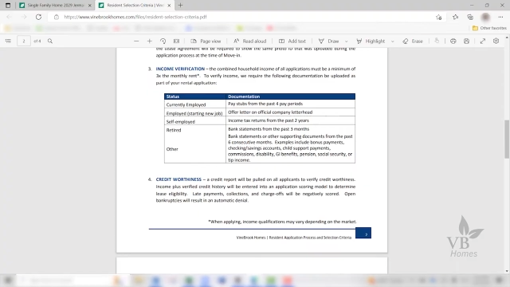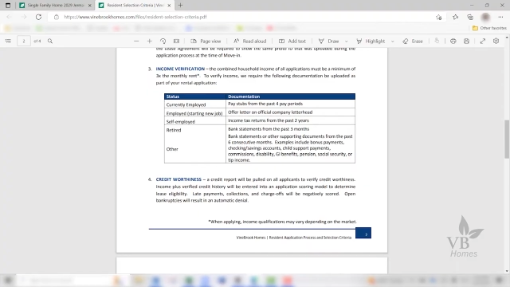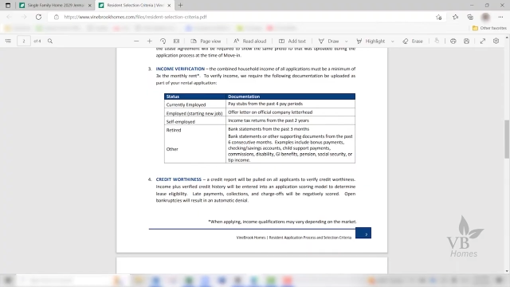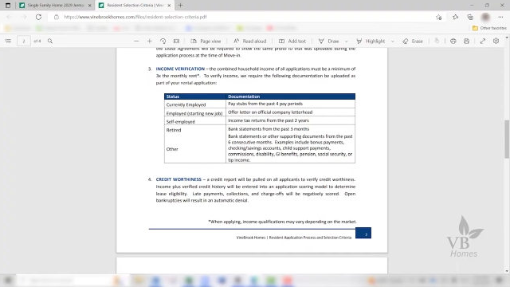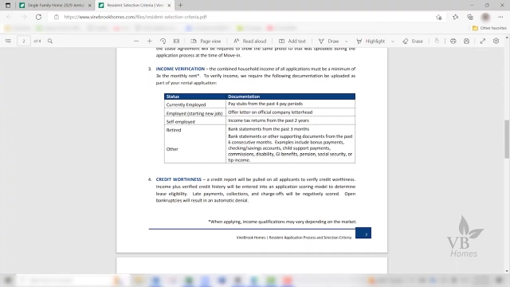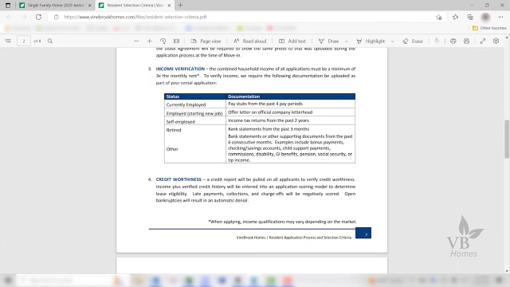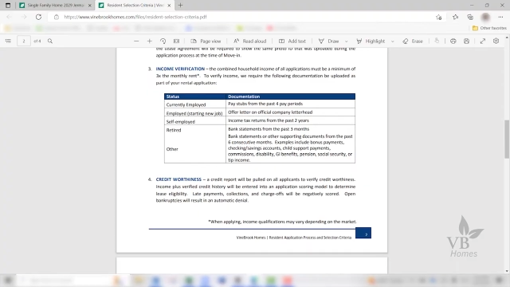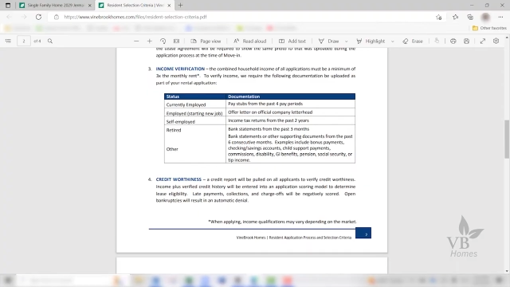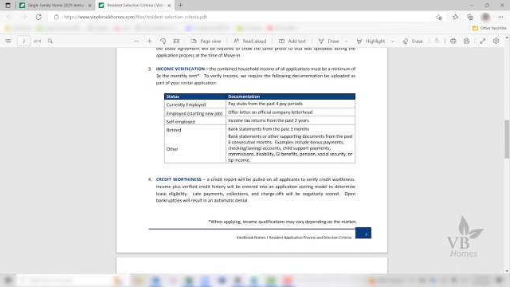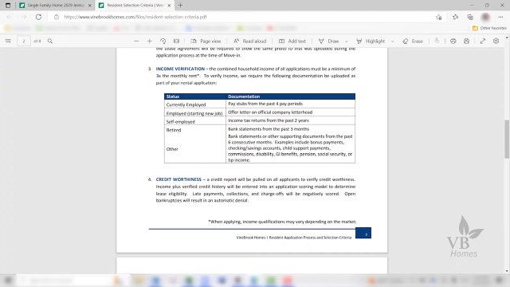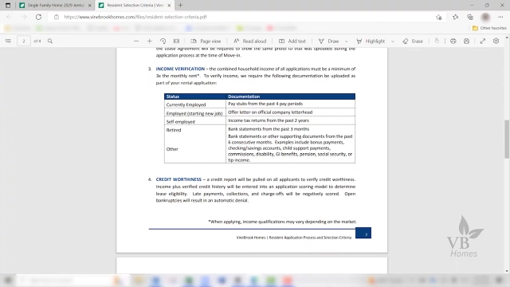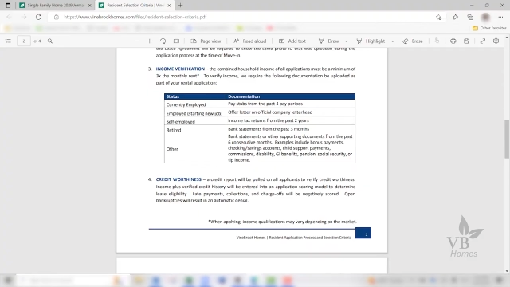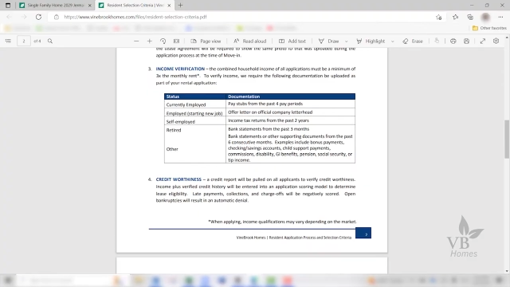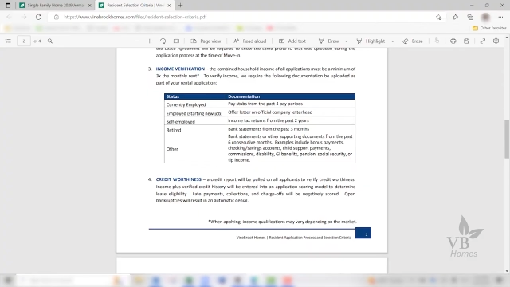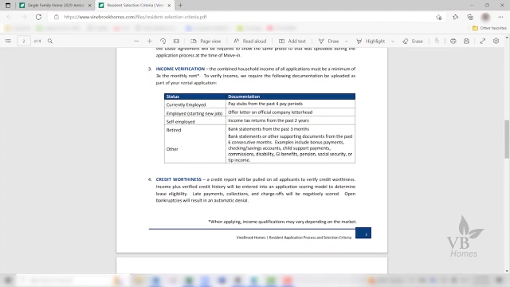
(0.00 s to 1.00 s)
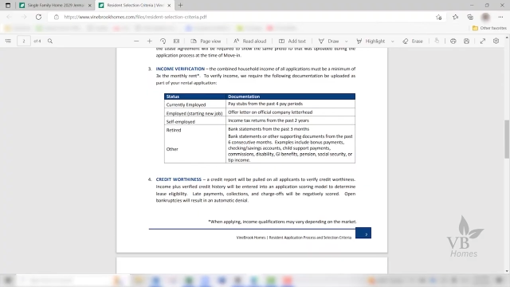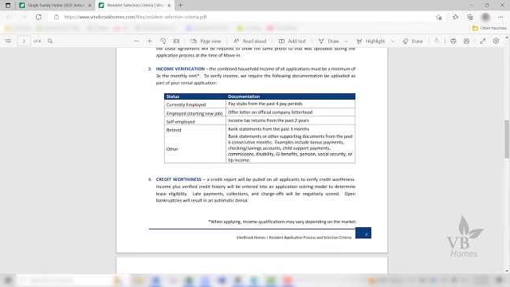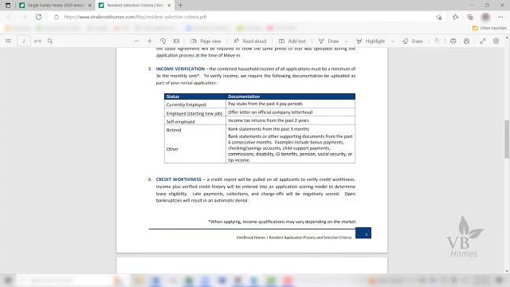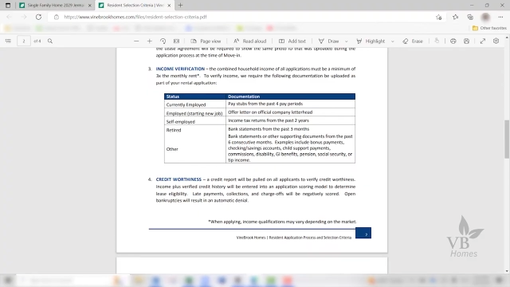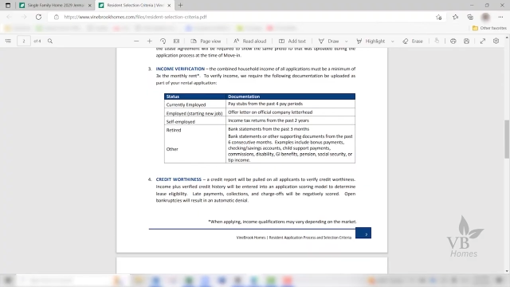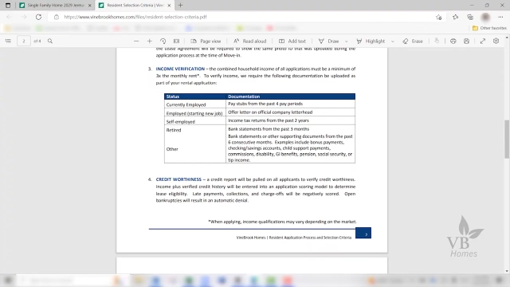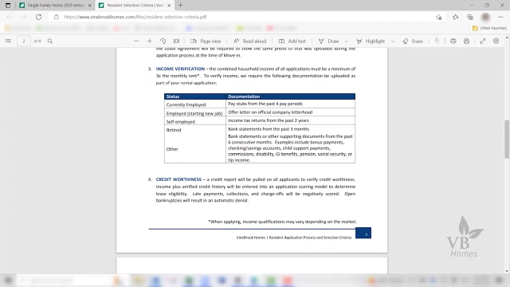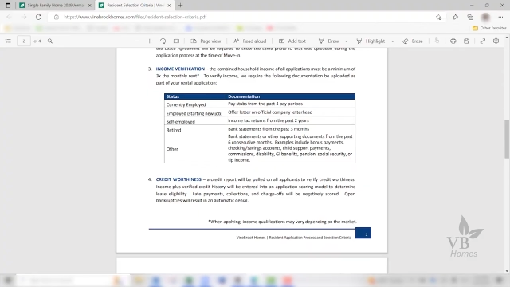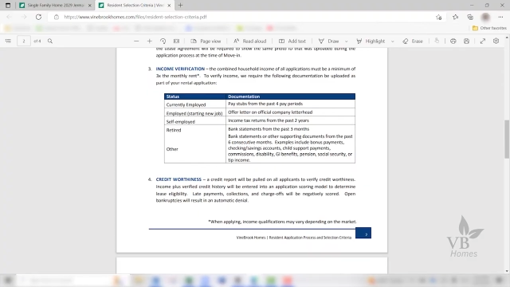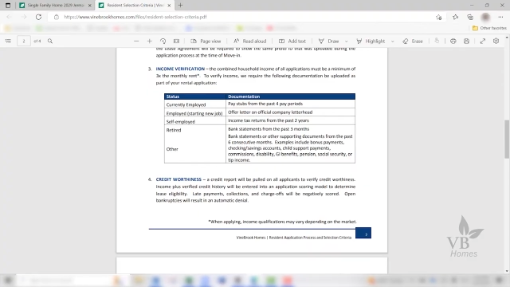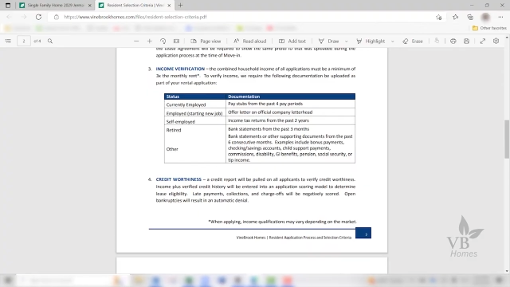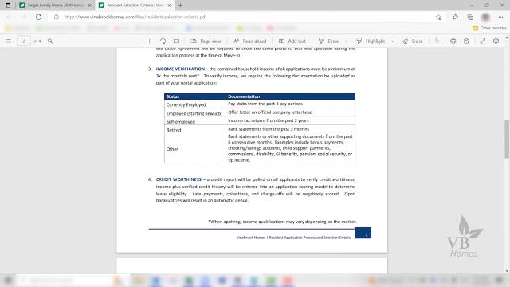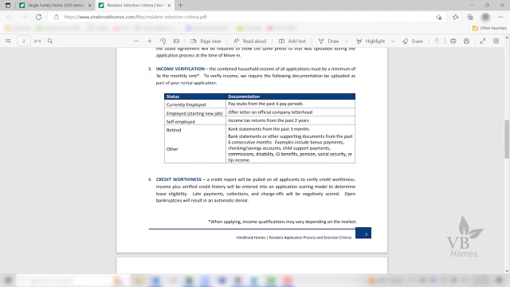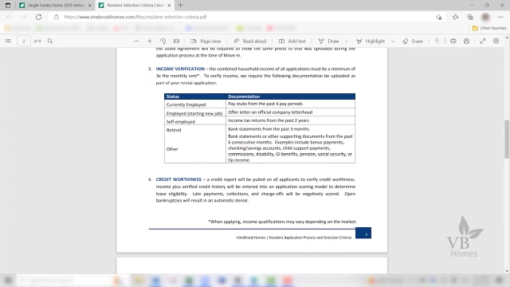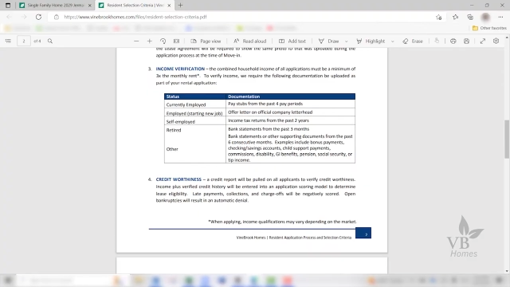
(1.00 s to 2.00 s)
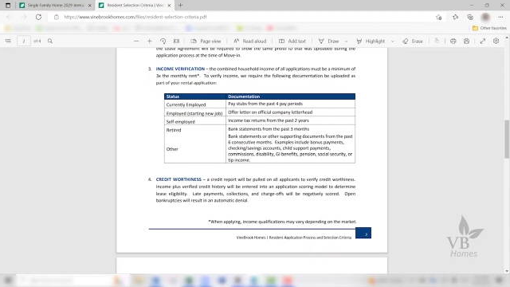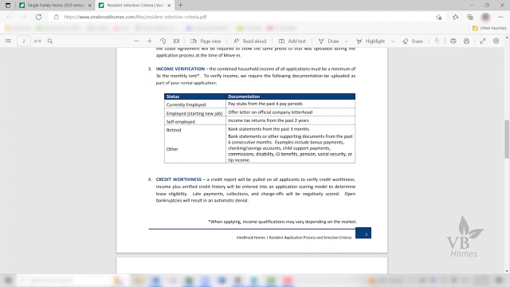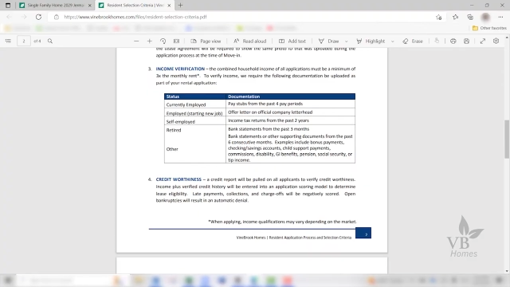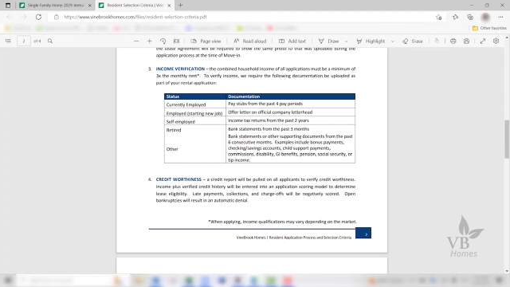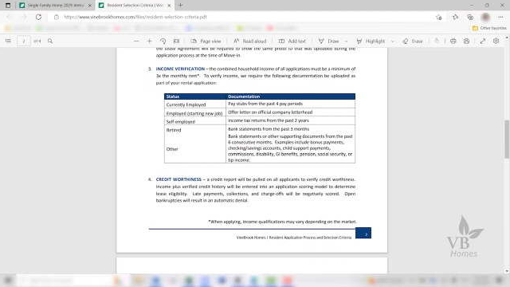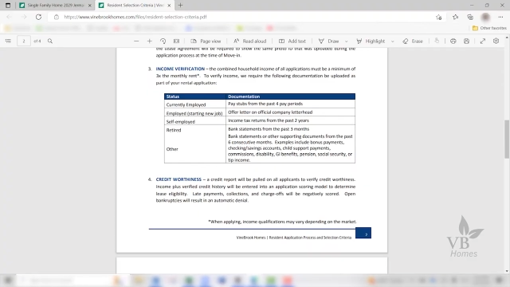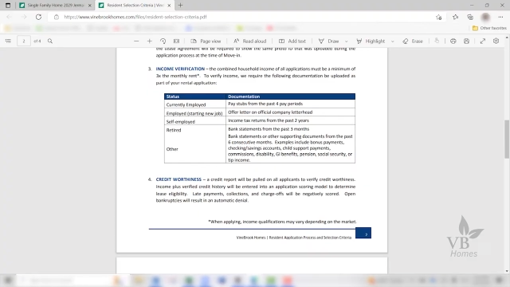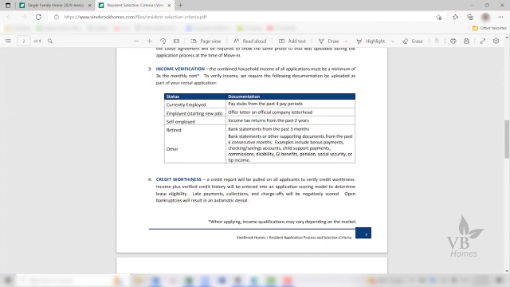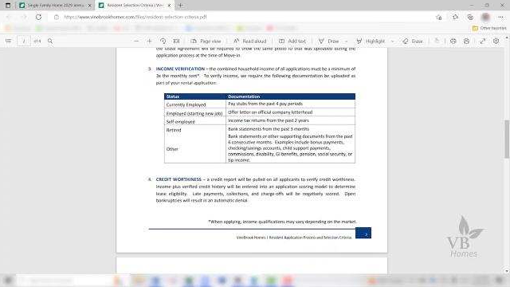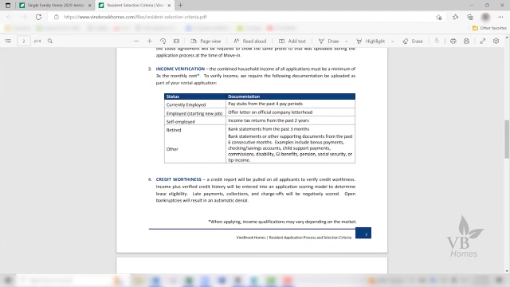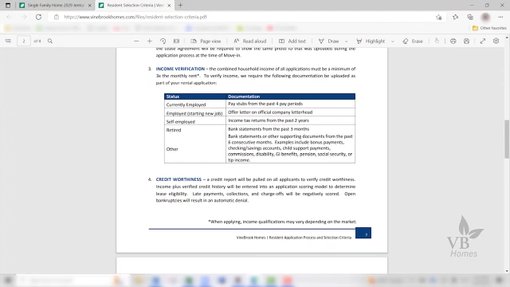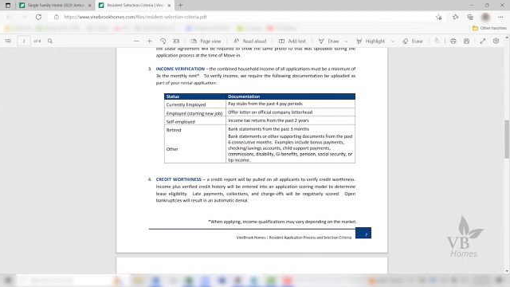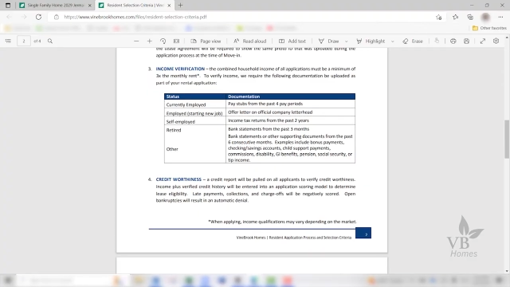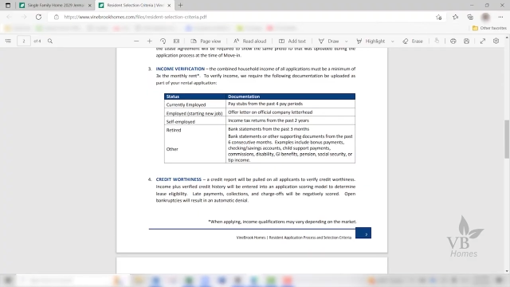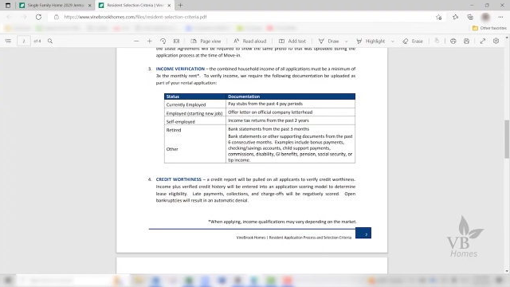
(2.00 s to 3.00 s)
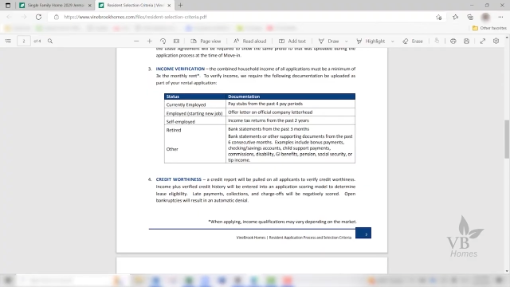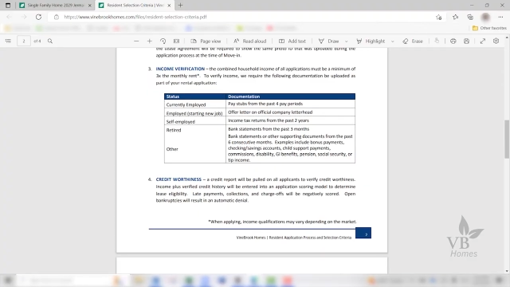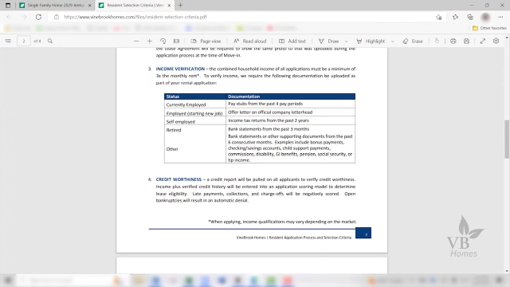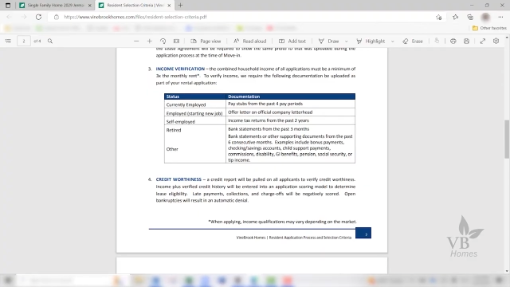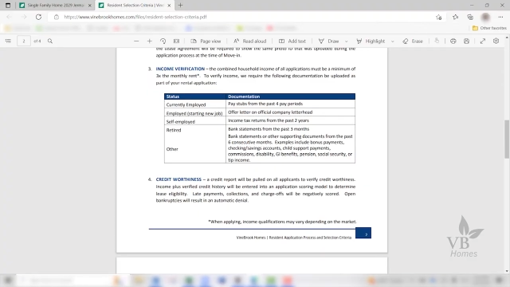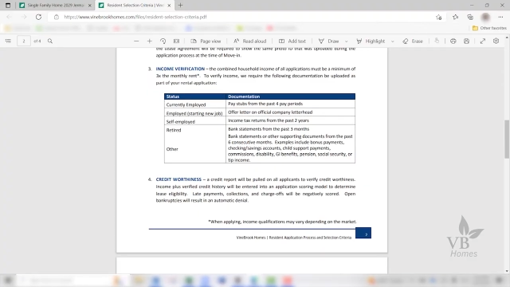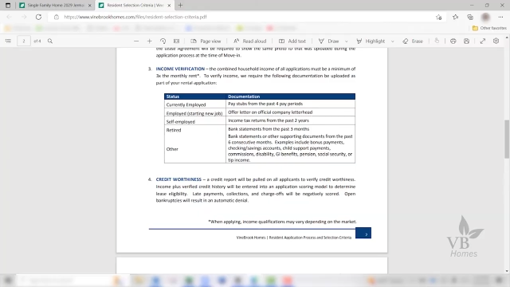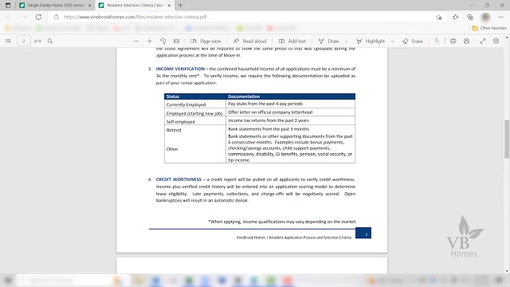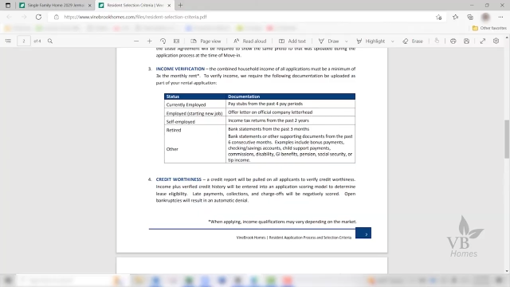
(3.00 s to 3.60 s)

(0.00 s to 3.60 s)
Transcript: [unreadable: no face in view]